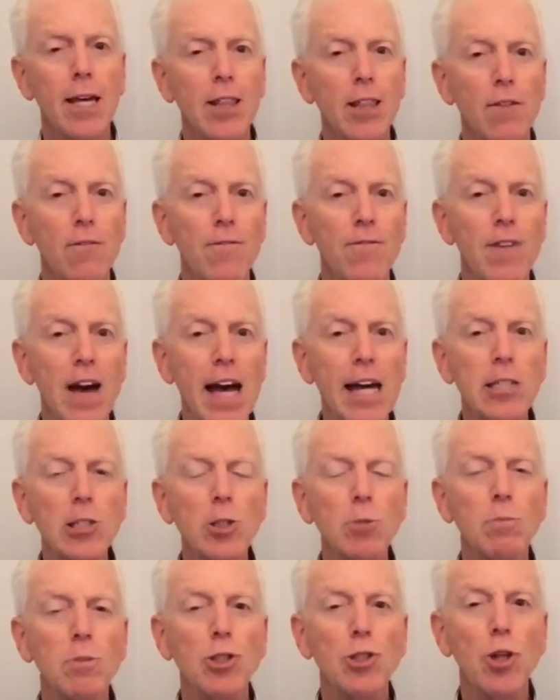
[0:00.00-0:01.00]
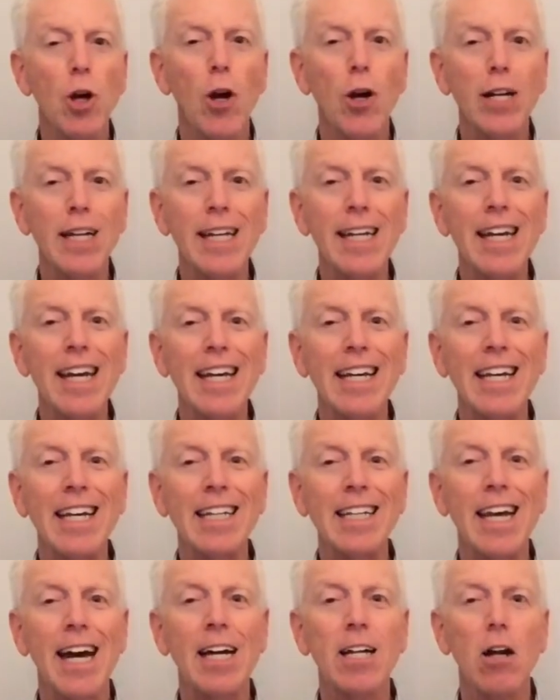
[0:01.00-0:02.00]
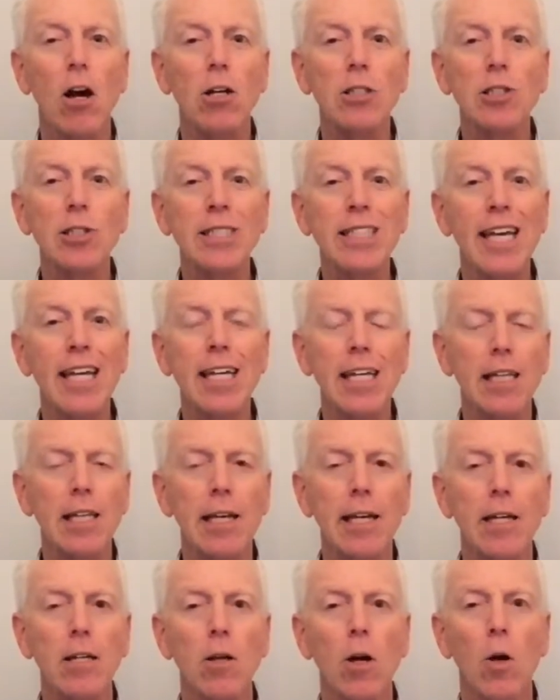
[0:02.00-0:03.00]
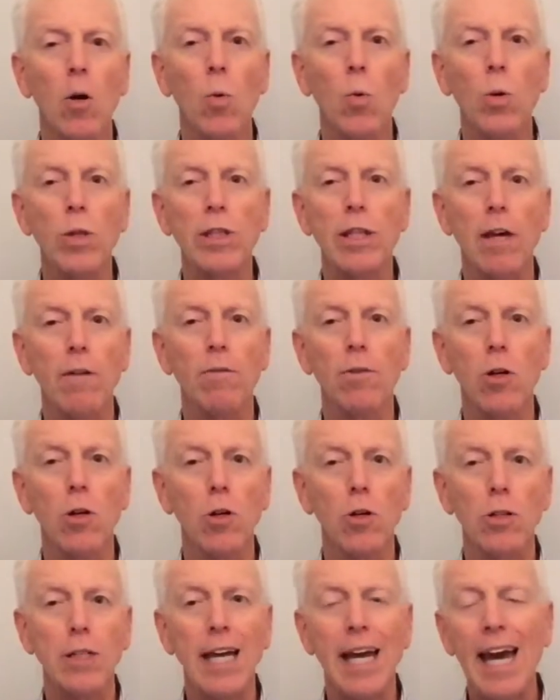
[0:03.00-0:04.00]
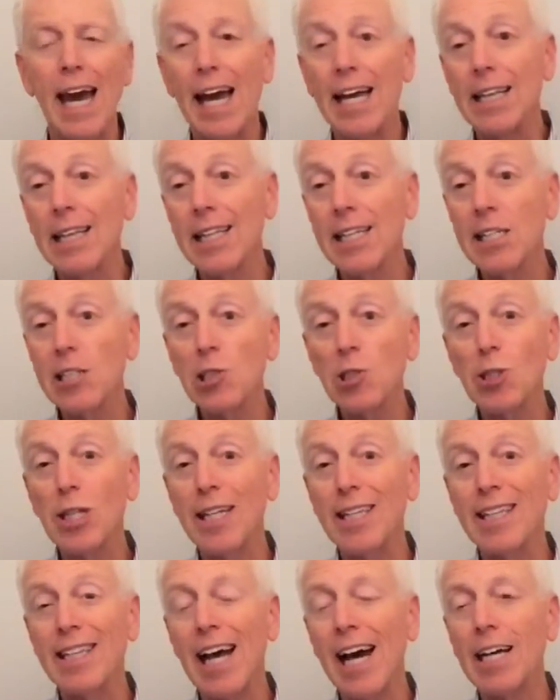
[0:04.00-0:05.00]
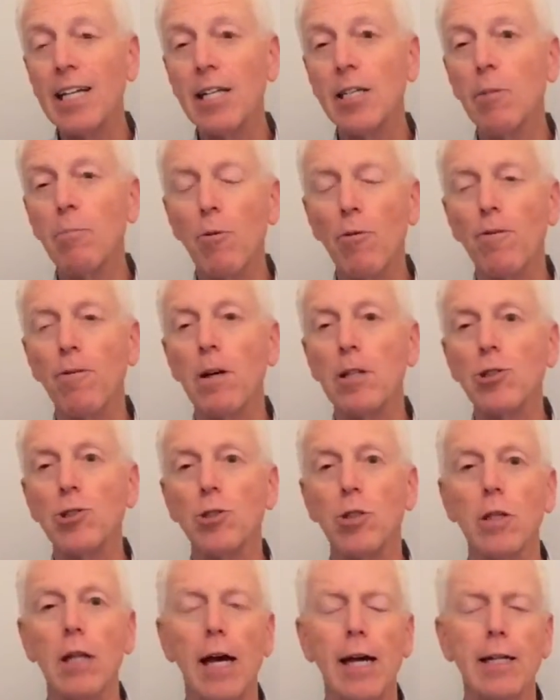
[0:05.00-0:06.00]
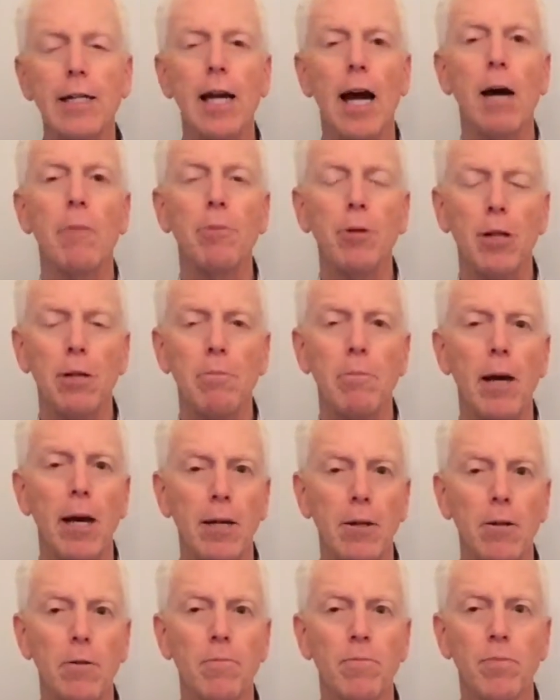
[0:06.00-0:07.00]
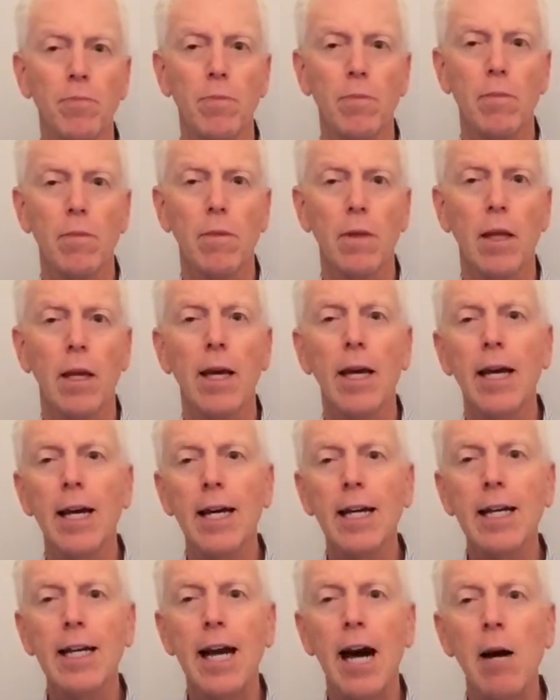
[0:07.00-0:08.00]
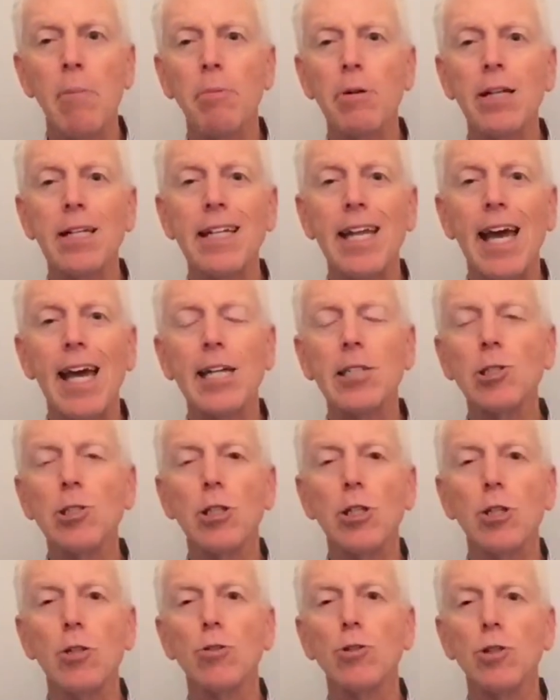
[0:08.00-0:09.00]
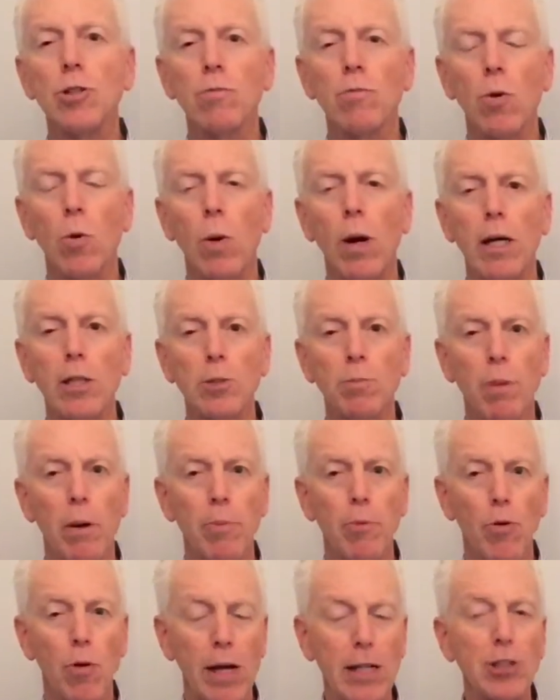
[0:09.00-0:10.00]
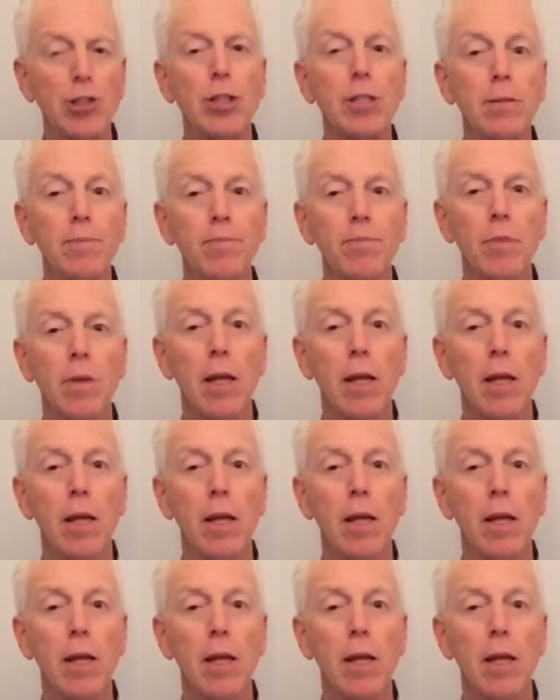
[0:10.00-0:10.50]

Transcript: the vast majority cannot articulate what they've learned, at least not in a professional and competent manner. Competent execution requires preparation,